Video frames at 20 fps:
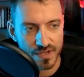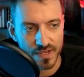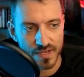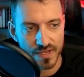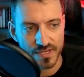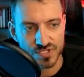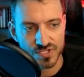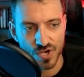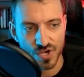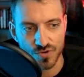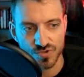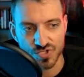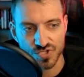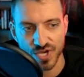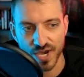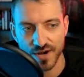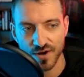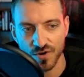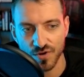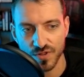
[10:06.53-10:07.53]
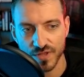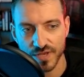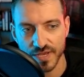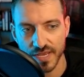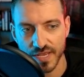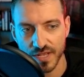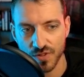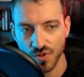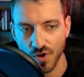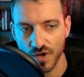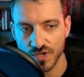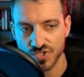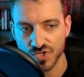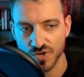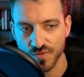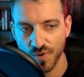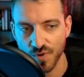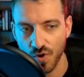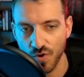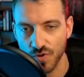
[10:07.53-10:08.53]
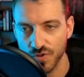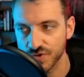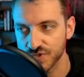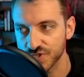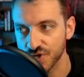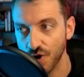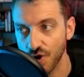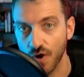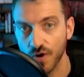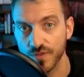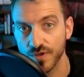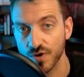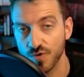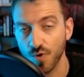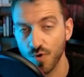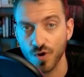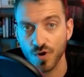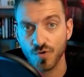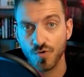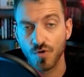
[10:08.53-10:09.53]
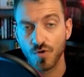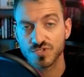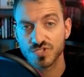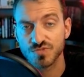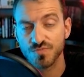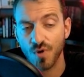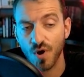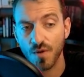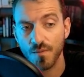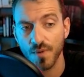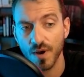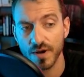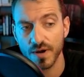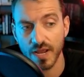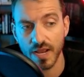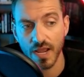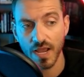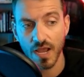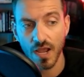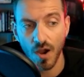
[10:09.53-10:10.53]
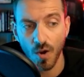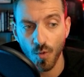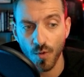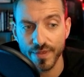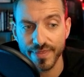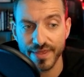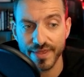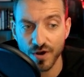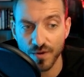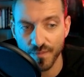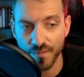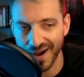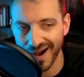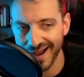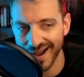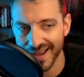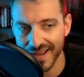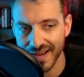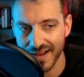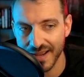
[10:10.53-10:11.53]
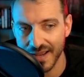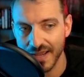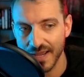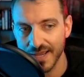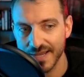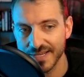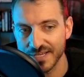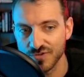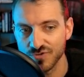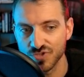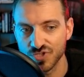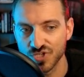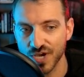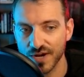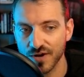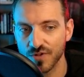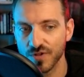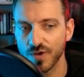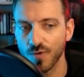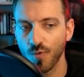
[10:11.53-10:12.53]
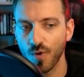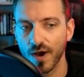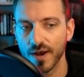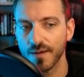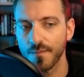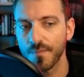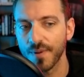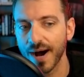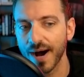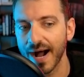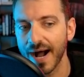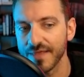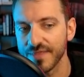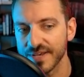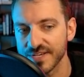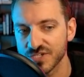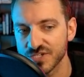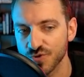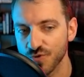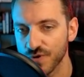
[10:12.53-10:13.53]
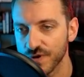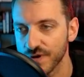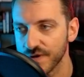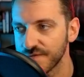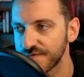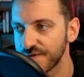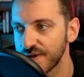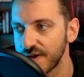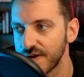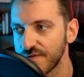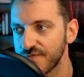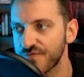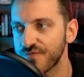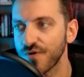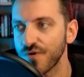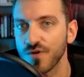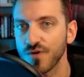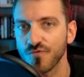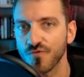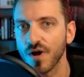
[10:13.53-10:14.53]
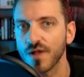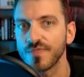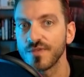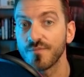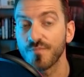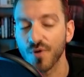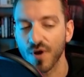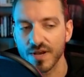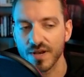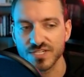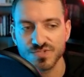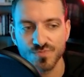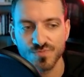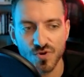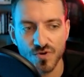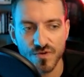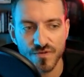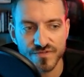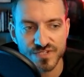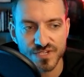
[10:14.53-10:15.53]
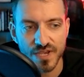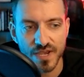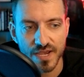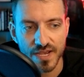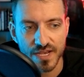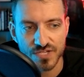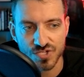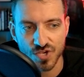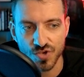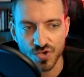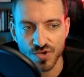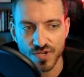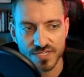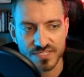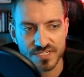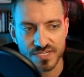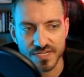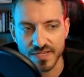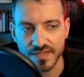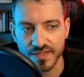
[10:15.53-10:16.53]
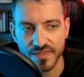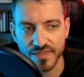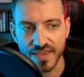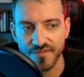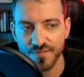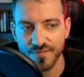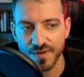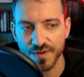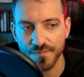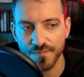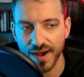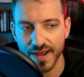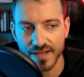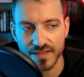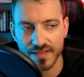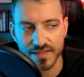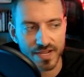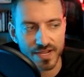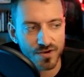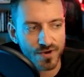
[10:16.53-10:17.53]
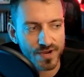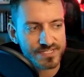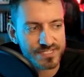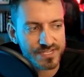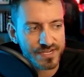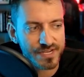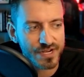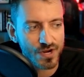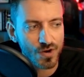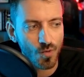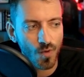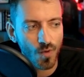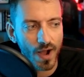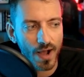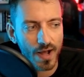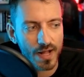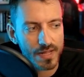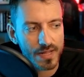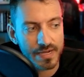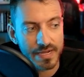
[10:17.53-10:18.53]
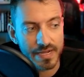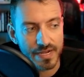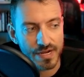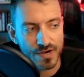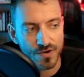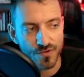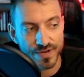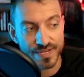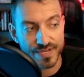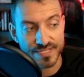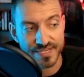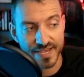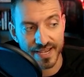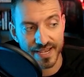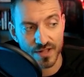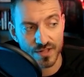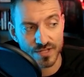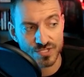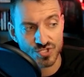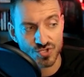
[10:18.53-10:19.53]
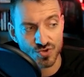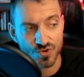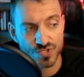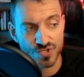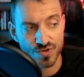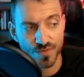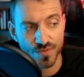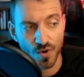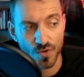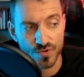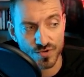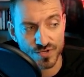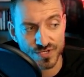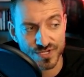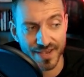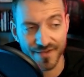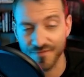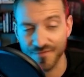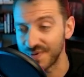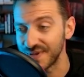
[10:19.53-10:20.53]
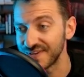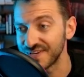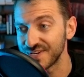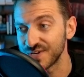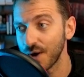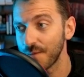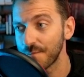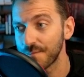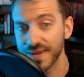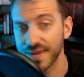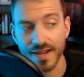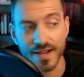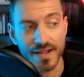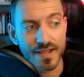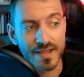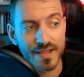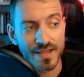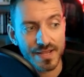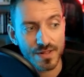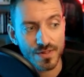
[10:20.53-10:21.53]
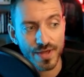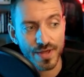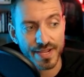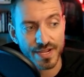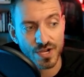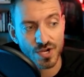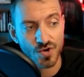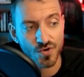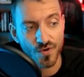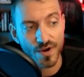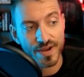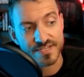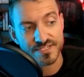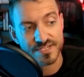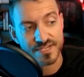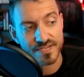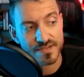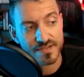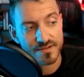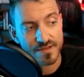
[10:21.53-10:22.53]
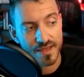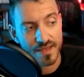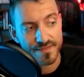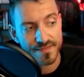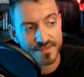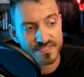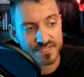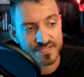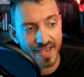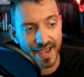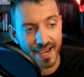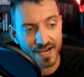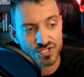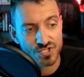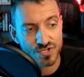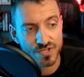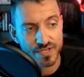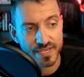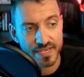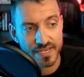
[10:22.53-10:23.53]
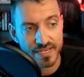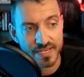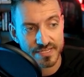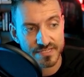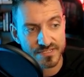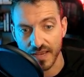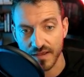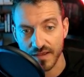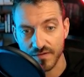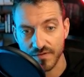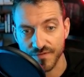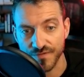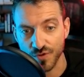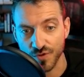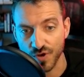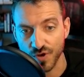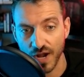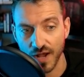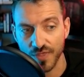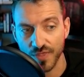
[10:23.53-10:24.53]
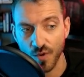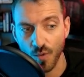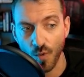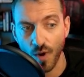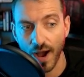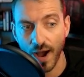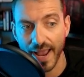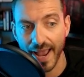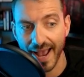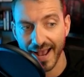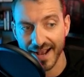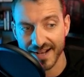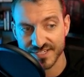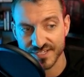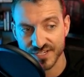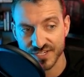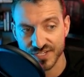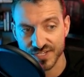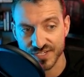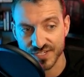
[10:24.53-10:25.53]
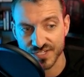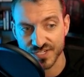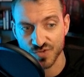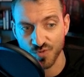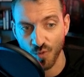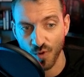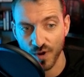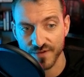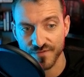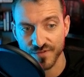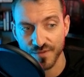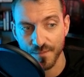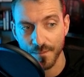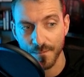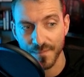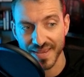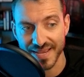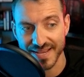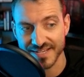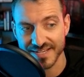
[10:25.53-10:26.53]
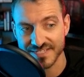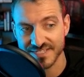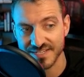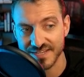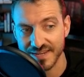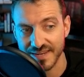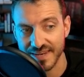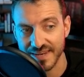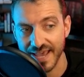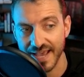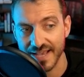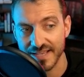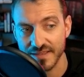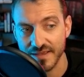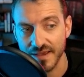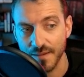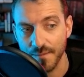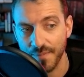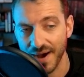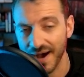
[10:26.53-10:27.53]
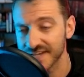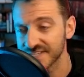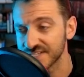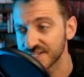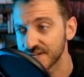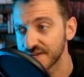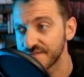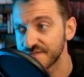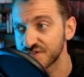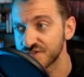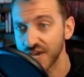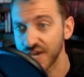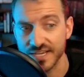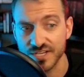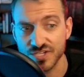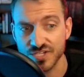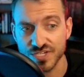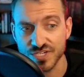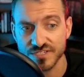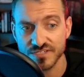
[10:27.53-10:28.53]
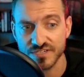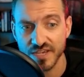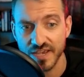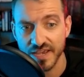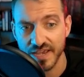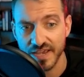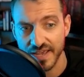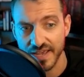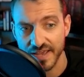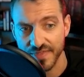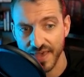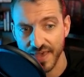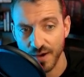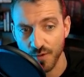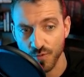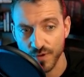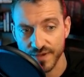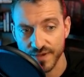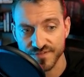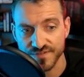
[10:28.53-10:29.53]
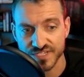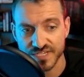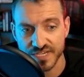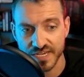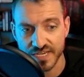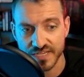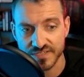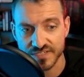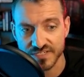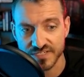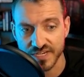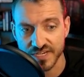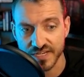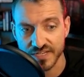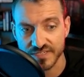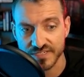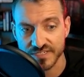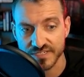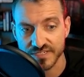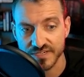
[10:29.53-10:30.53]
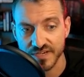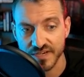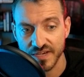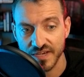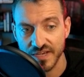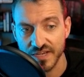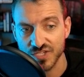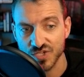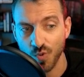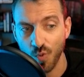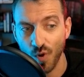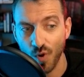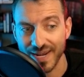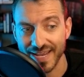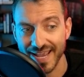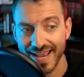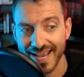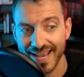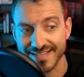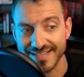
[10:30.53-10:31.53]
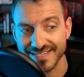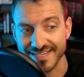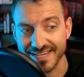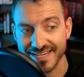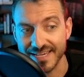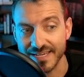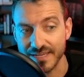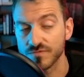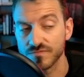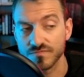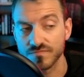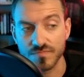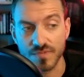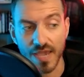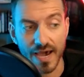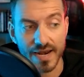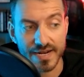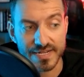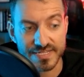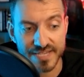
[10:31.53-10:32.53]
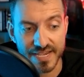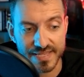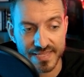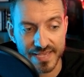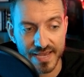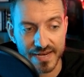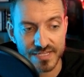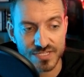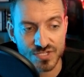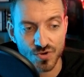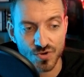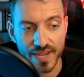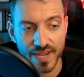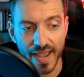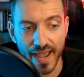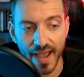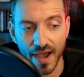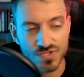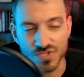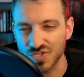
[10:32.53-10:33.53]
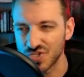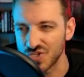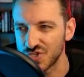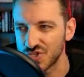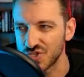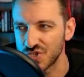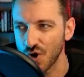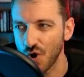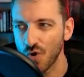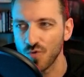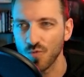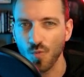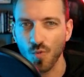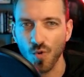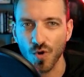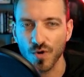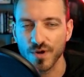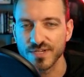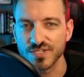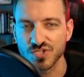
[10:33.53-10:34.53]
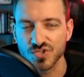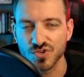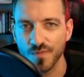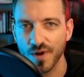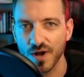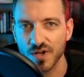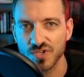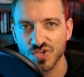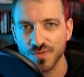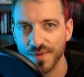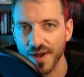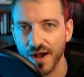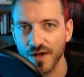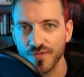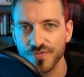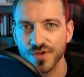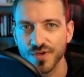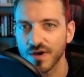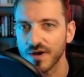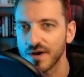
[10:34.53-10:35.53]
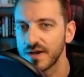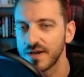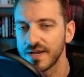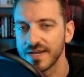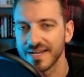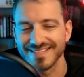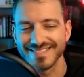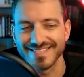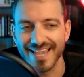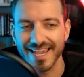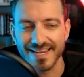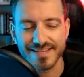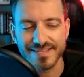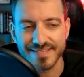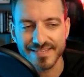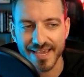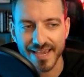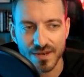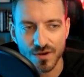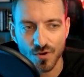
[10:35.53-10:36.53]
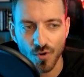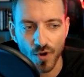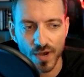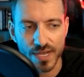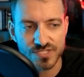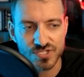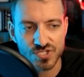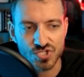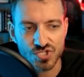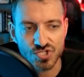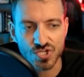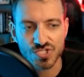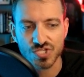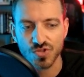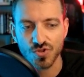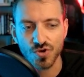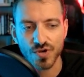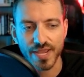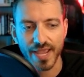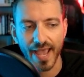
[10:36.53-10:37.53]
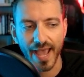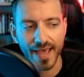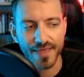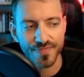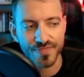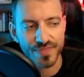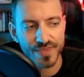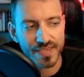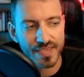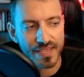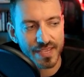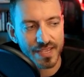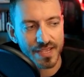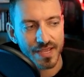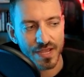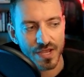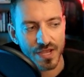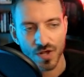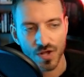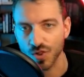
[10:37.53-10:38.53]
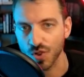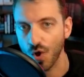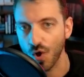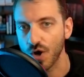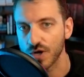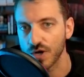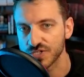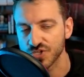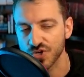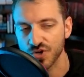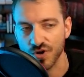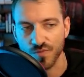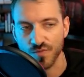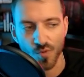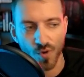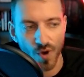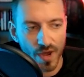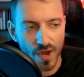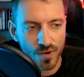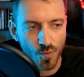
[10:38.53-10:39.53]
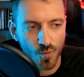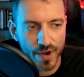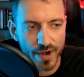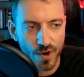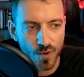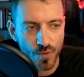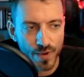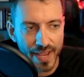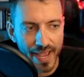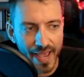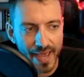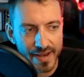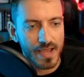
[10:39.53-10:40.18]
So generally, long-term holders are the quote-unquote smart money. When they're buying, you generally want to buy. They sort of front run the price moves. So you can see they've been buying like crazy here while retail and short-term holders have been dumping like crazy. And this actually is, if you look on the y-axis, this is one of the biggest net positive changes that we've seen since 2018. Got to take that into account. Don't worry too much about the day-to-day noise. Just look at the long-term run. Where are we heading?